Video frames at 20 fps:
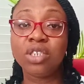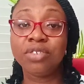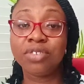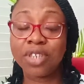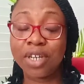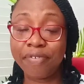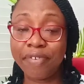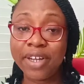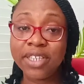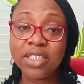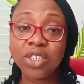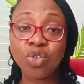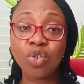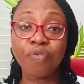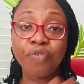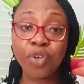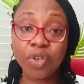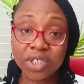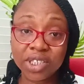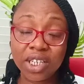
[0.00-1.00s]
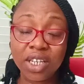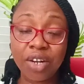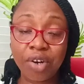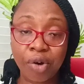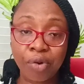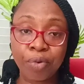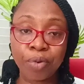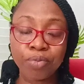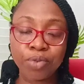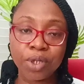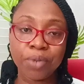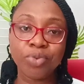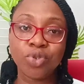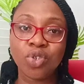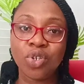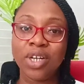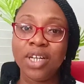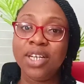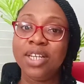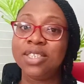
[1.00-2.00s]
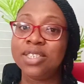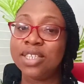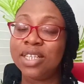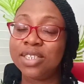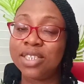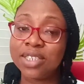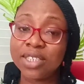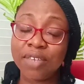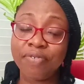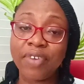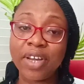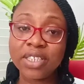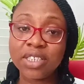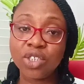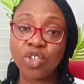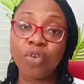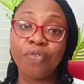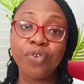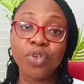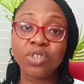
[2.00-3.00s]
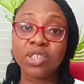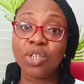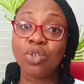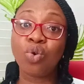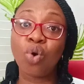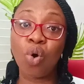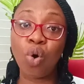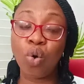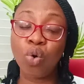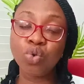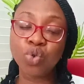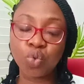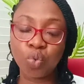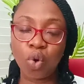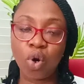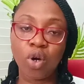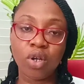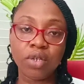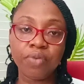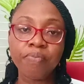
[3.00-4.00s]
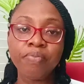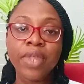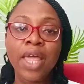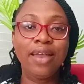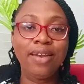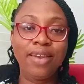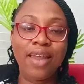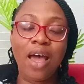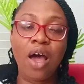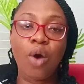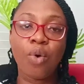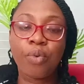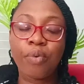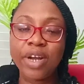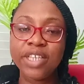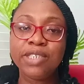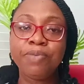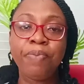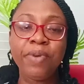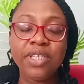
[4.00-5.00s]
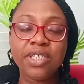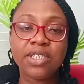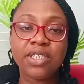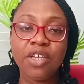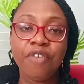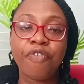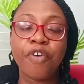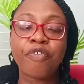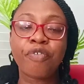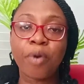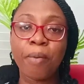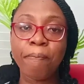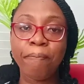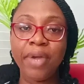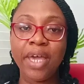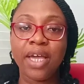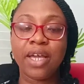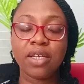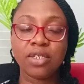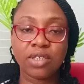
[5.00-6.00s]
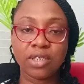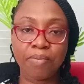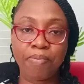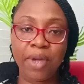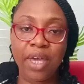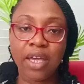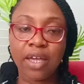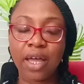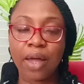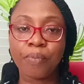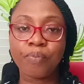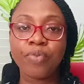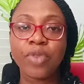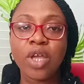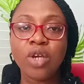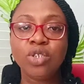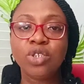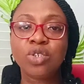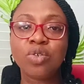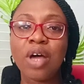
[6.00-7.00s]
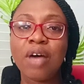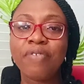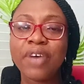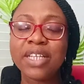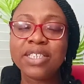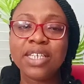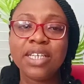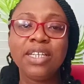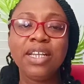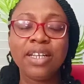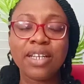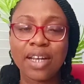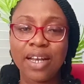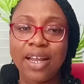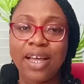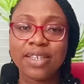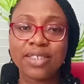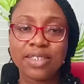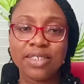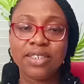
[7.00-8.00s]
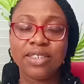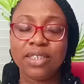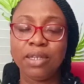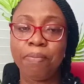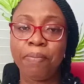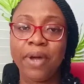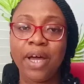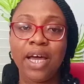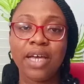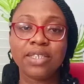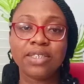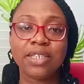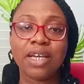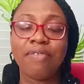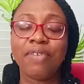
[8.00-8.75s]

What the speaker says: There's an advantage of using it at room temperature, and then there's a disadvantage of using cold one. Now, recipes differ from baker to baker. So I've attended classes in the past.